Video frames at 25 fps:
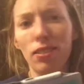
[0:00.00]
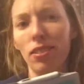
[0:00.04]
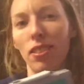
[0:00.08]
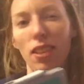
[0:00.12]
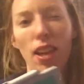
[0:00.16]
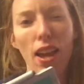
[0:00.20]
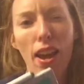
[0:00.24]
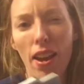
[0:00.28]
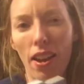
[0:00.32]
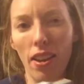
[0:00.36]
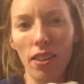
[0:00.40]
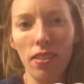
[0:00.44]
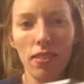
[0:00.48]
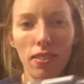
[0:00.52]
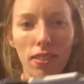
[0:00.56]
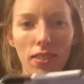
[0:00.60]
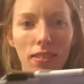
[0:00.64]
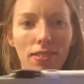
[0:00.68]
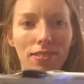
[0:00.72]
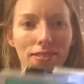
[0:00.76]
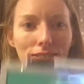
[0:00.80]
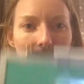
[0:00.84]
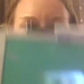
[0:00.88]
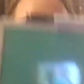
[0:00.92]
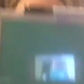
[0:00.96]
Yeah.
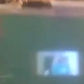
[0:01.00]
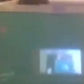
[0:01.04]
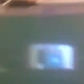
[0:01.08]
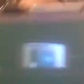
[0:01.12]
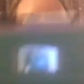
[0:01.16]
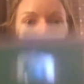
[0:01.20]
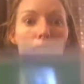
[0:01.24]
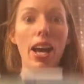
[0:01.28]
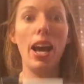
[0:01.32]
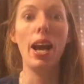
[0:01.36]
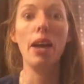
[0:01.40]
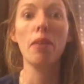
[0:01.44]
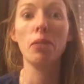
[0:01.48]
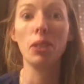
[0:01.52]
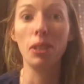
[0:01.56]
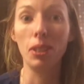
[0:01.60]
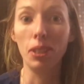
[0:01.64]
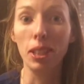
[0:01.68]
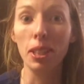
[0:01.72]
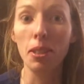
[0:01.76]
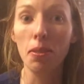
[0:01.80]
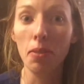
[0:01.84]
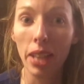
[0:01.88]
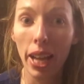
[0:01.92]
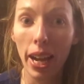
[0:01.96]
I'm gonna
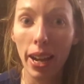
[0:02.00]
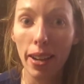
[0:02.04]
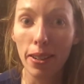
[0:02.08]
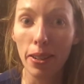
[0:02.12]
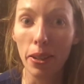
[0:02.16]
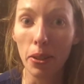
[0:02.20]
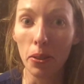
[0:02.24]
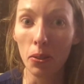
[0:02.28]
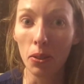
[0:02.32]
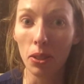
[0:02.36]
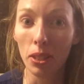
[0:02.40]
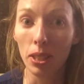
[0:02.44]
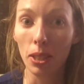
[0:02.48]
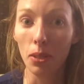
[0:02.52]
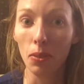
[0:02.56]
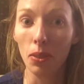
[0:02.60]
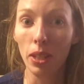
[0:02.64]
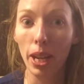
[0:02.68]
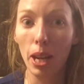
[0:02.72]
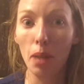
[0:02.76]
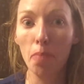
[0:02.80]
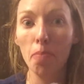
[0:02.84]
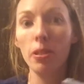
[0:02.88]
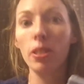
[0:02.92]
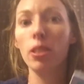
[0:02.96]
leave that note and see what
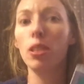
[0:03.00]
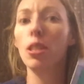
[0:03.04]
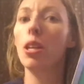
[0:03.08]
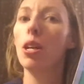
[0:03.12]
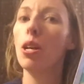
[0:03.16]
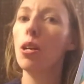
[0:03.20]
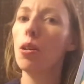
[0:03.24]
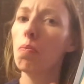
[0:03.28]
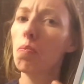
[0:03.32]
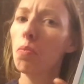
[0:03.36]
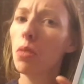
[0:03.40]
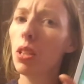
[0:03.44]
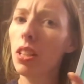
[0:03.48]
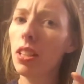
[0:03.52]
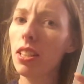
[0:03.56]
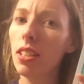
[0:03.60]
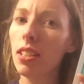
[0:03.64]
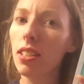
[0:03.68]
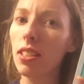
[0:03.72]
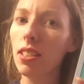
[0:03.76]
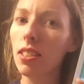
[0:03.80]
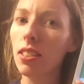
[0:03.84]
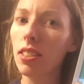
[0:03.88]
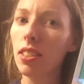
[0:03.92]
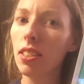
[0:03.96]
happens.
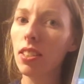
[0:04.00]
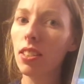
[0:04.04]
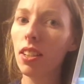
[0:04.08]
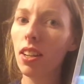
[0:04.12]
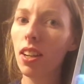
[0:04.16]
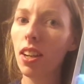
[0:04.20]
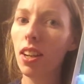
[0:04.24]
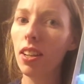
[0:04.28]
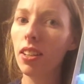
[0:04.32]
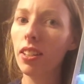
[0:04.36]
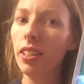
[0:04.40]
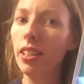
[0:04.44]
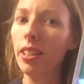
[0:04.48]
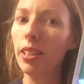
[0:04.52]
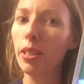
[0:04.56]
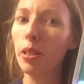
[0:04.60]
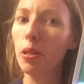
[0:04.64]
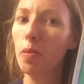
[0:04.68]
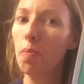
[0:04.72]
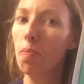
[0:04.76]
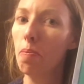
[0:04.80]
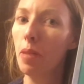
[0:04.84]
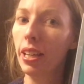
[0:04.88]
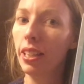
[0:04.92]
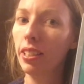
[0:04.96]
Please, honey,
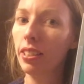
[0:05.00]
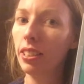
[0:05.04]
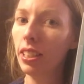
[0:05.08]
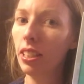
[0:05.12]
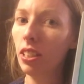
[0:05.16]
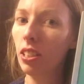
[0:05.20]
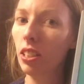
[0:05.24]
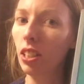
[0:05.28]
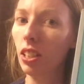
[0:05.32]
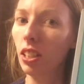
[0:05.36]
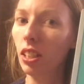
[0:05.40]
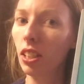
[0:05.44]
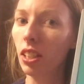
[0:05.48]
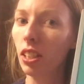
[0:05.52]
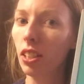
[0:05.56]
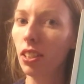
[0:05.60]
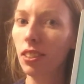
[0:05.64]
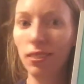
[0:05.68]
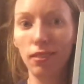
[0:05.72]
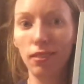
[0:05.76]
make dinner.